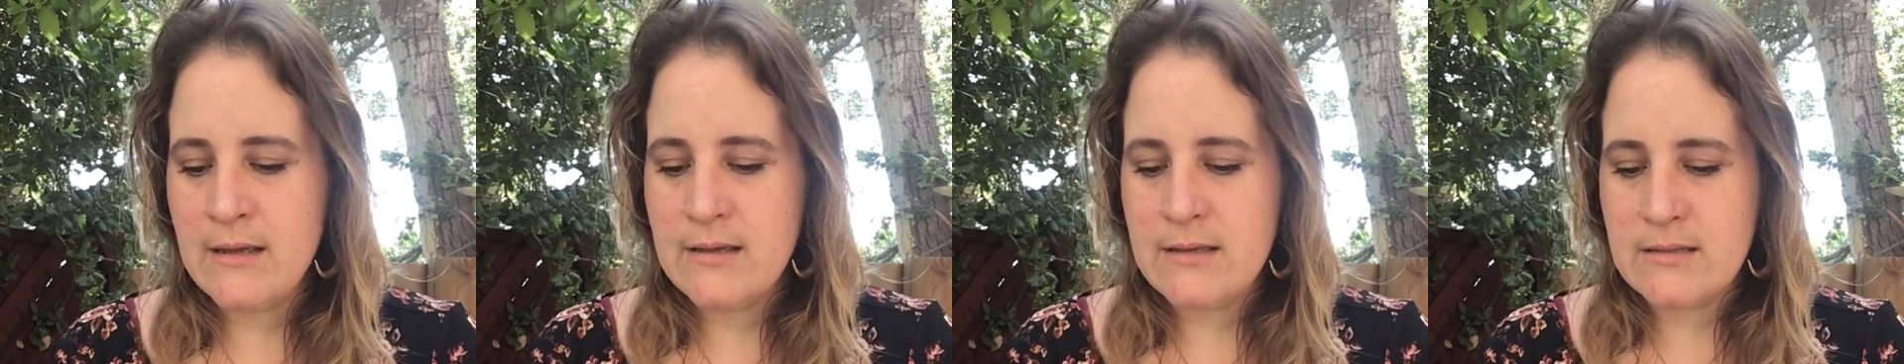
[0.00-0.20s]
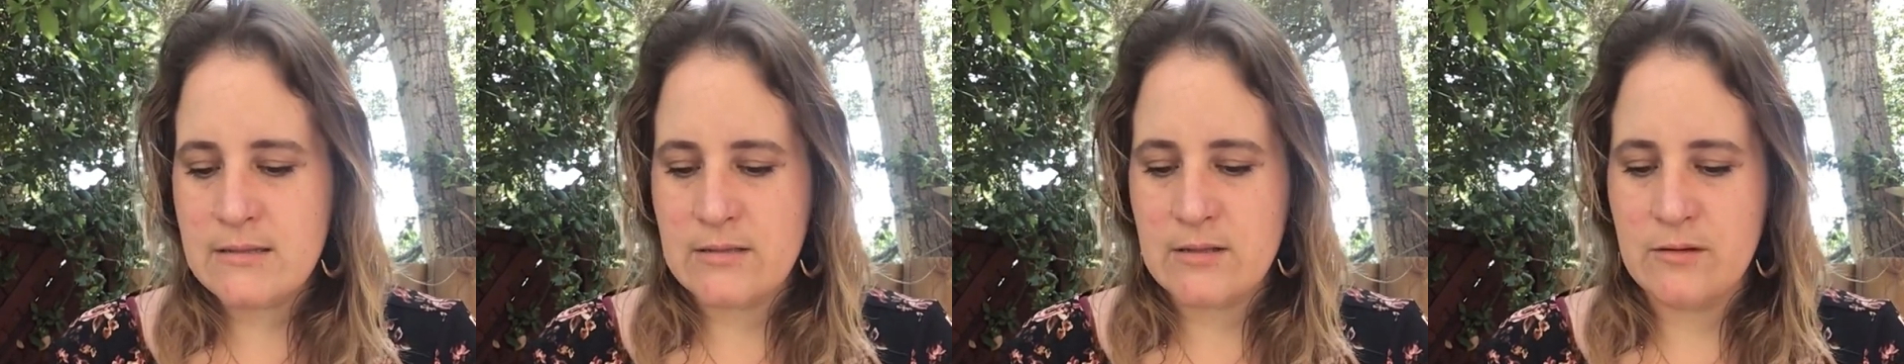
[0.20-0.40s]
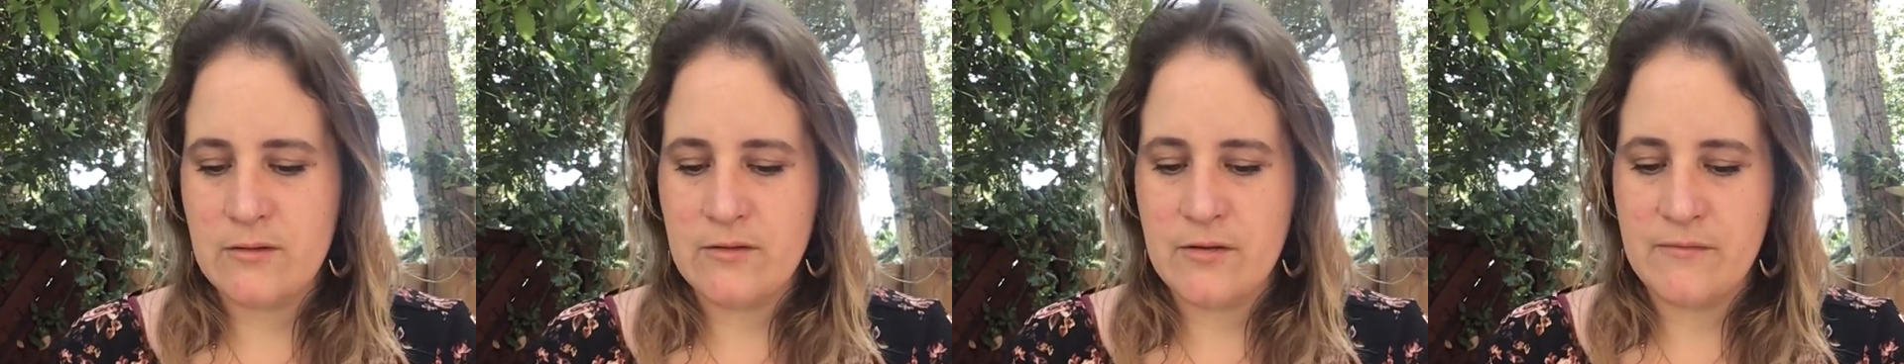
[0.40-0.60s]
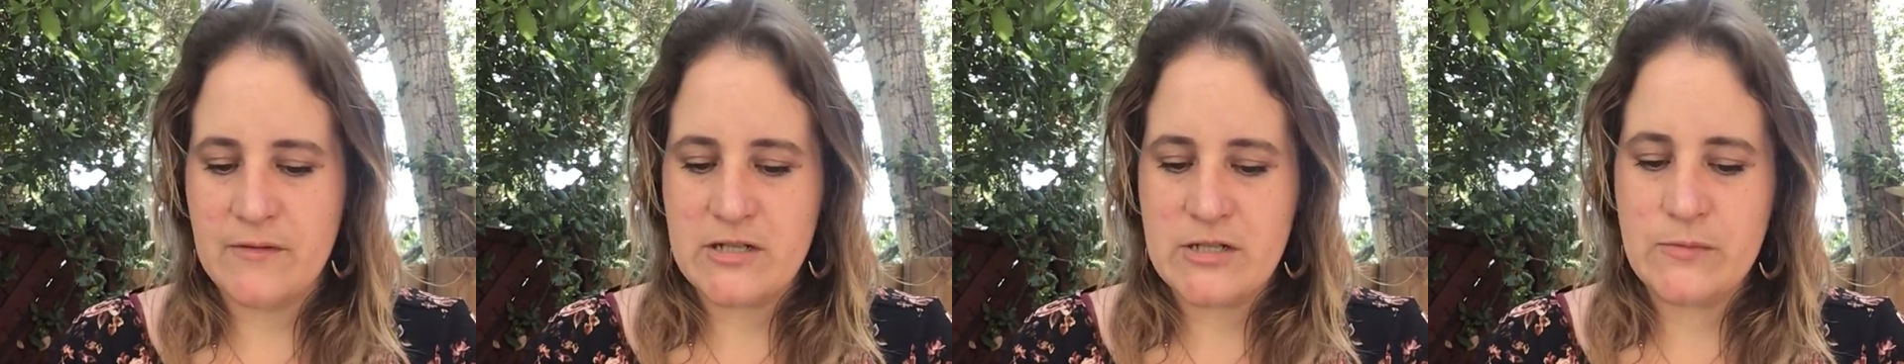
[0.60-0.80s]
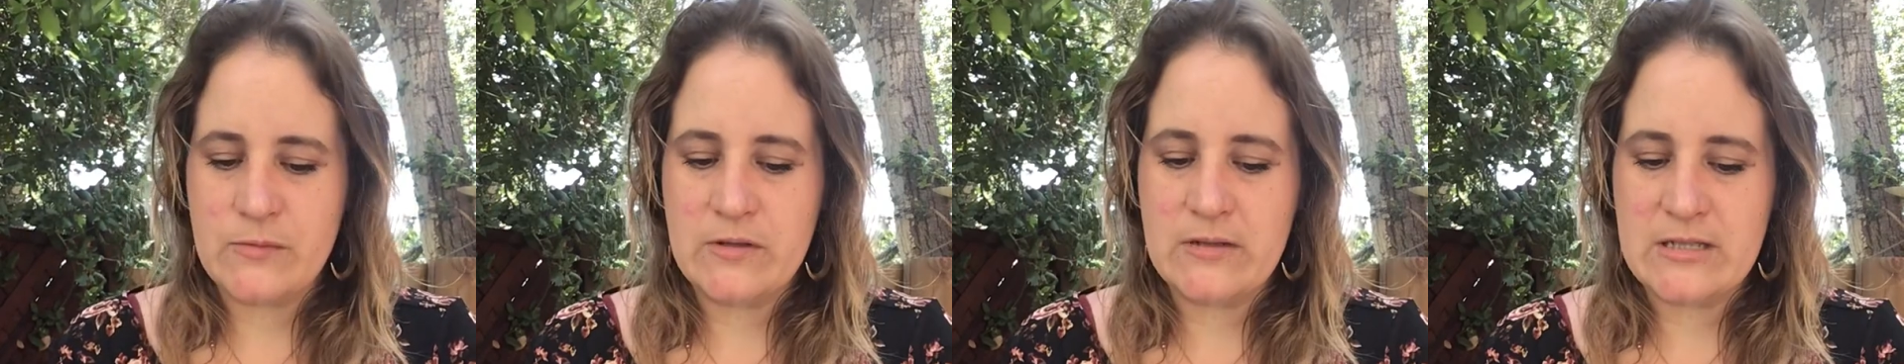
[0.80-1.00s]
So the
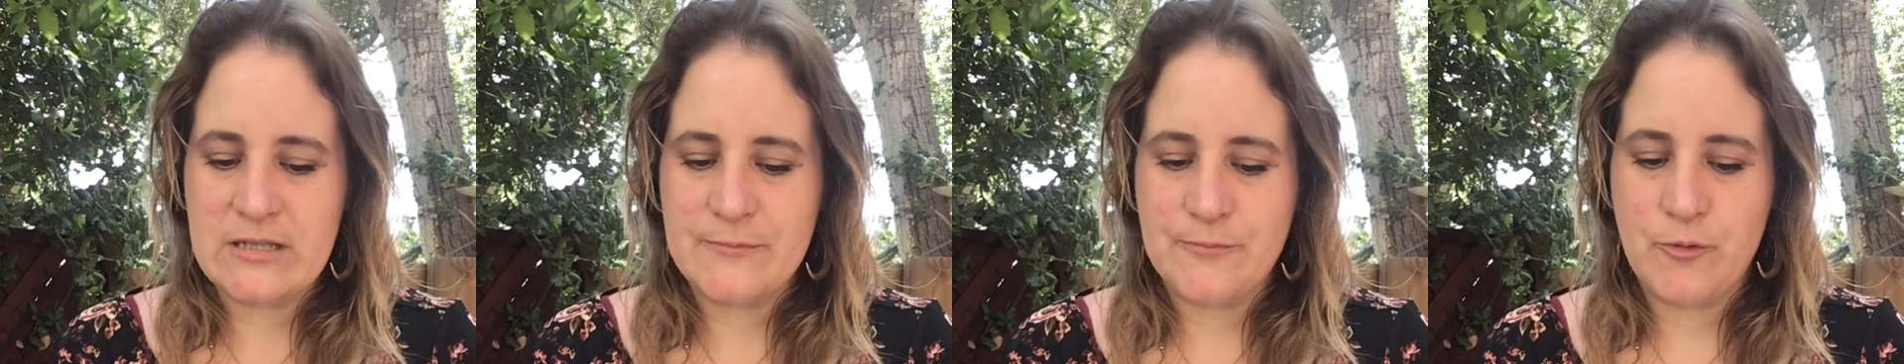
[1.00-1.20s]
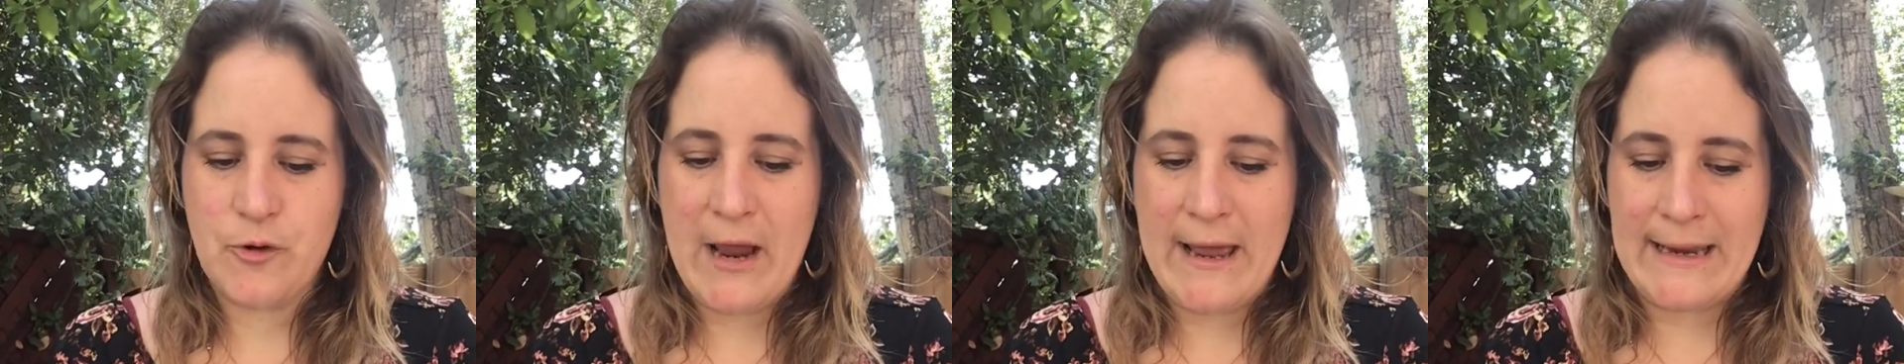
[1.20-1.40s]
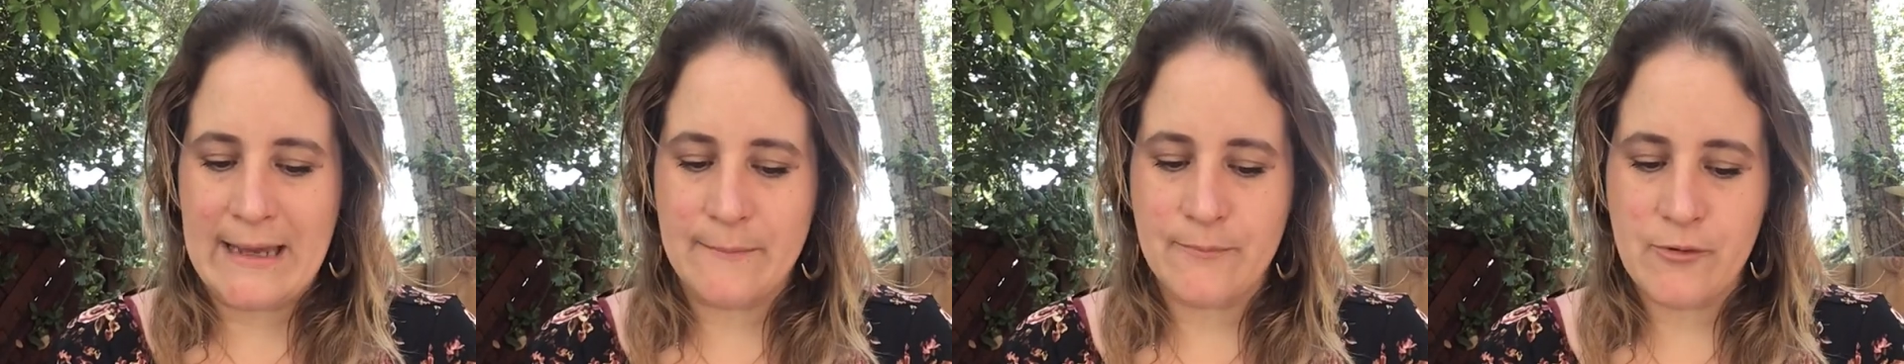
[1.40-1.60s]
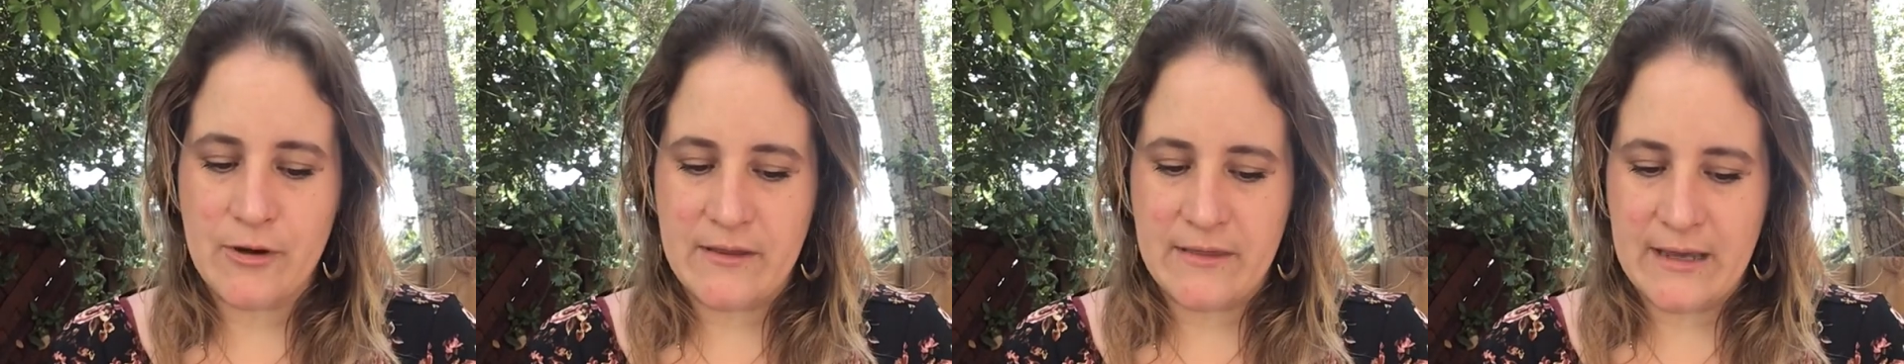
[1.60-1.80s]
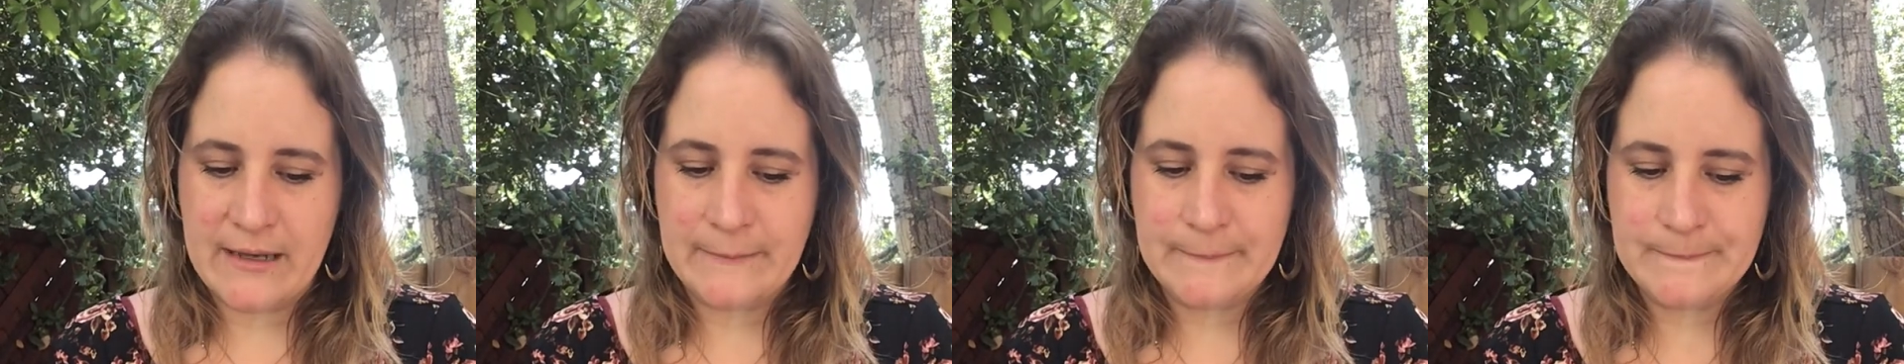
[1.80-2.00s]
ritual is pranic
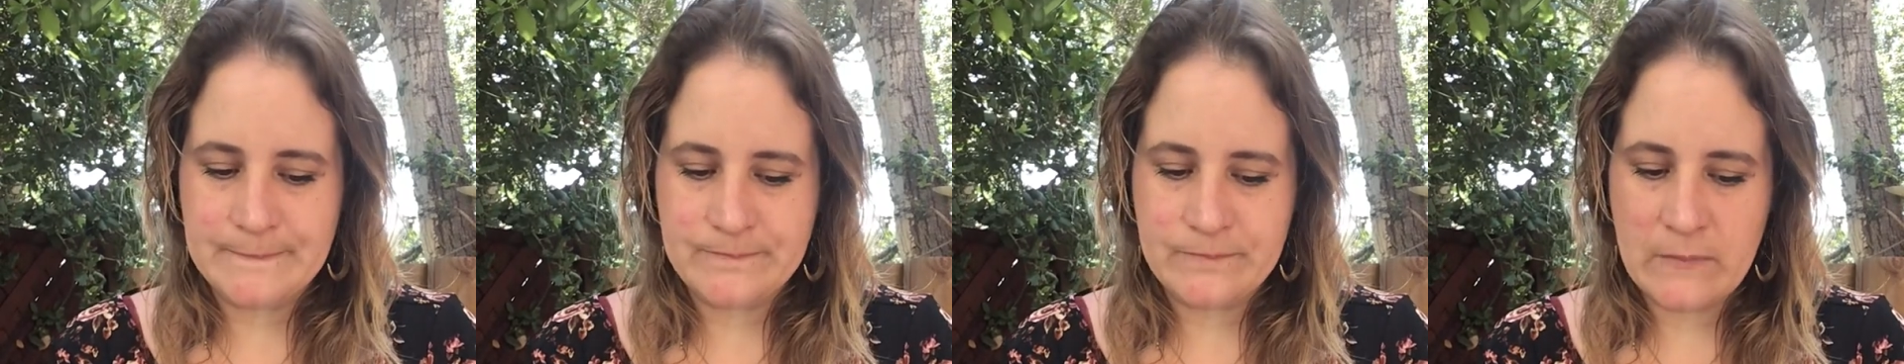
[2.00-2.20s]
breathing.